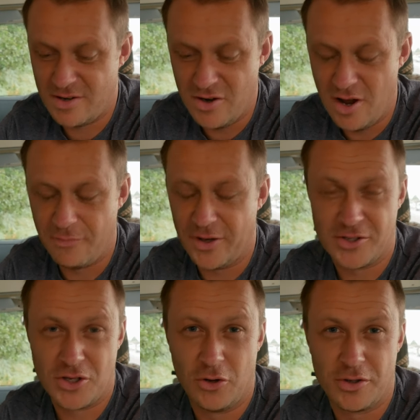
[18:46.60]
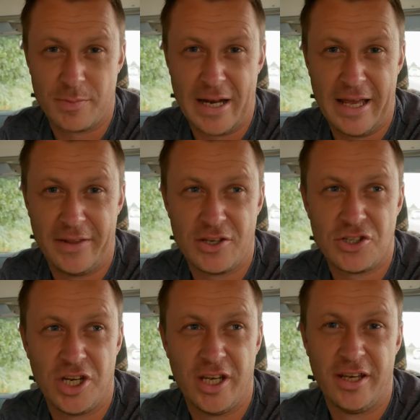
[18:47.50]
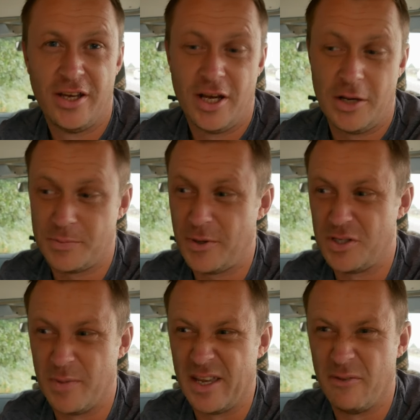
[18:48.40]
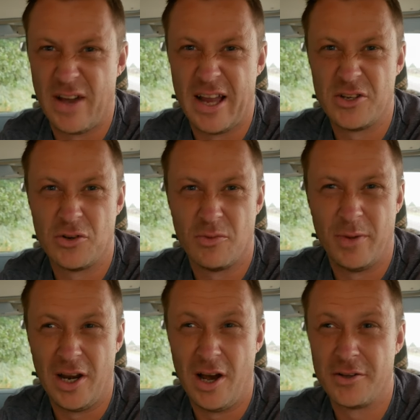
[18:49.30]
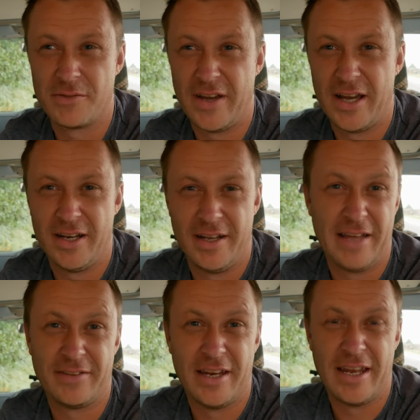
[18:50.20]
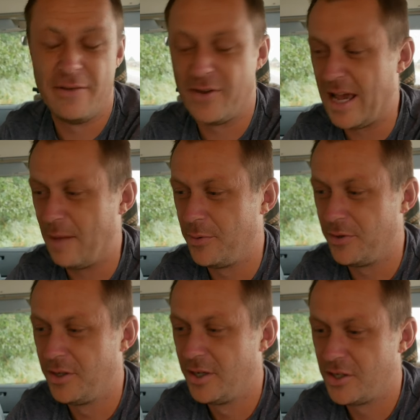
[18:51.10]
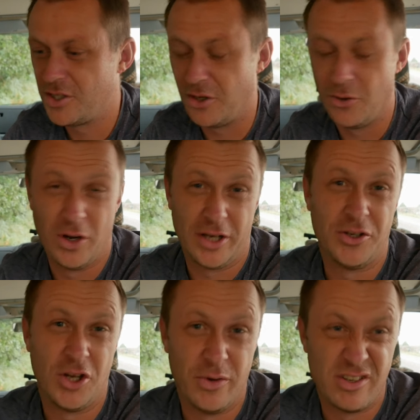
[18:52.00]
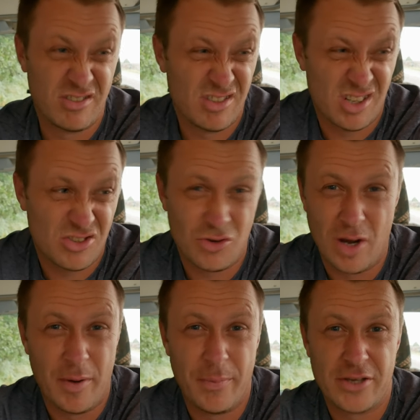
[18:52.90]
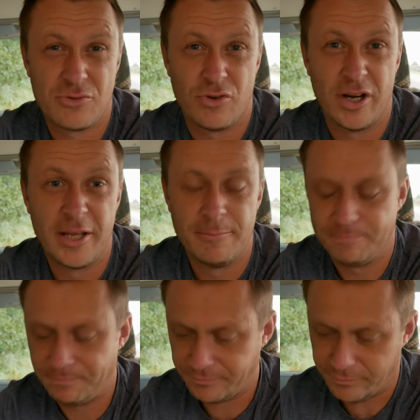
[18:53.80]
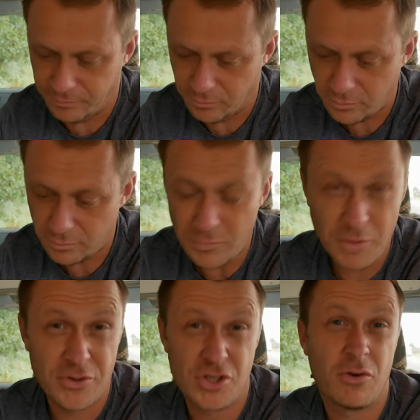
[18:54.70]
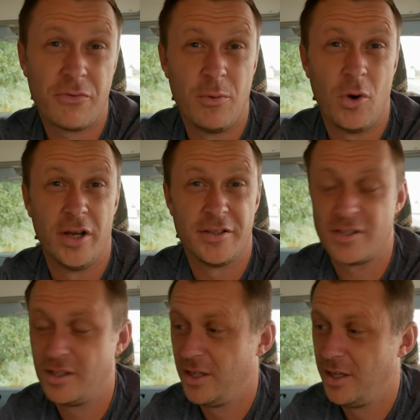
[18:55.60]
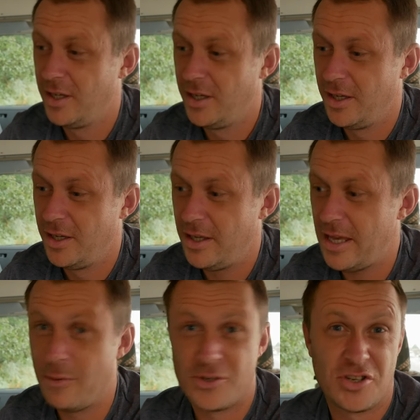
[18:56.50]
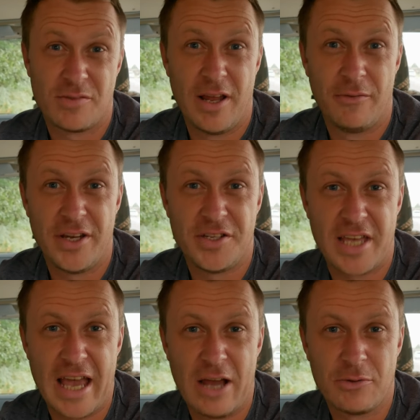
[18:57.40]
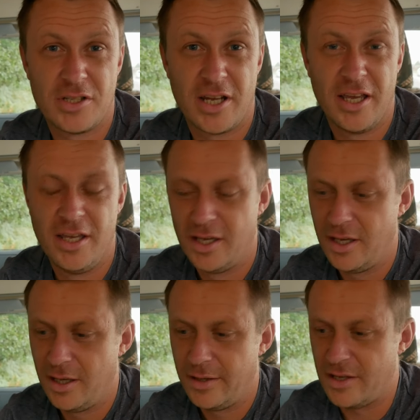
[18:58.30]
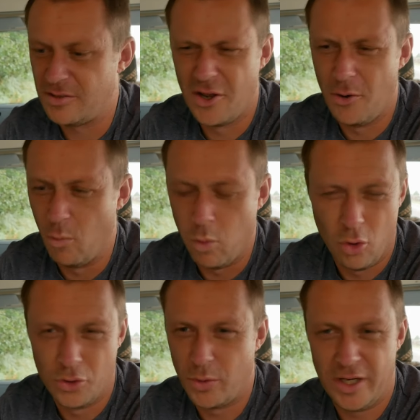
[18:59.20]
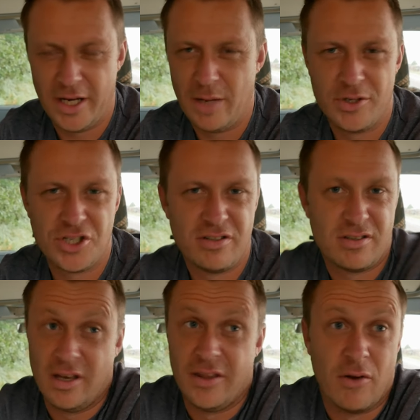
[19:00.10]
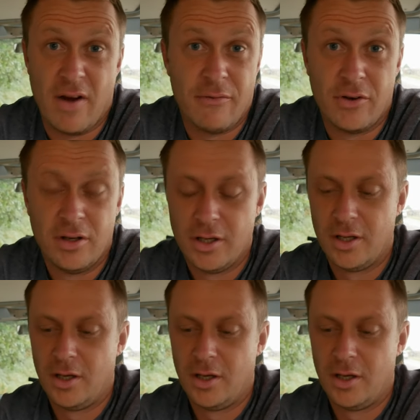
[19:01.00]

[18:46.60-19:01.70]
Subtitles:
nothing's gone as planned this year. I was supposed to make a van tour of my last van and that didn't even happen. So all I can do is just try my best, really. Photography wise, it was just lovely to get out today. There's no award-winning images, are there ever?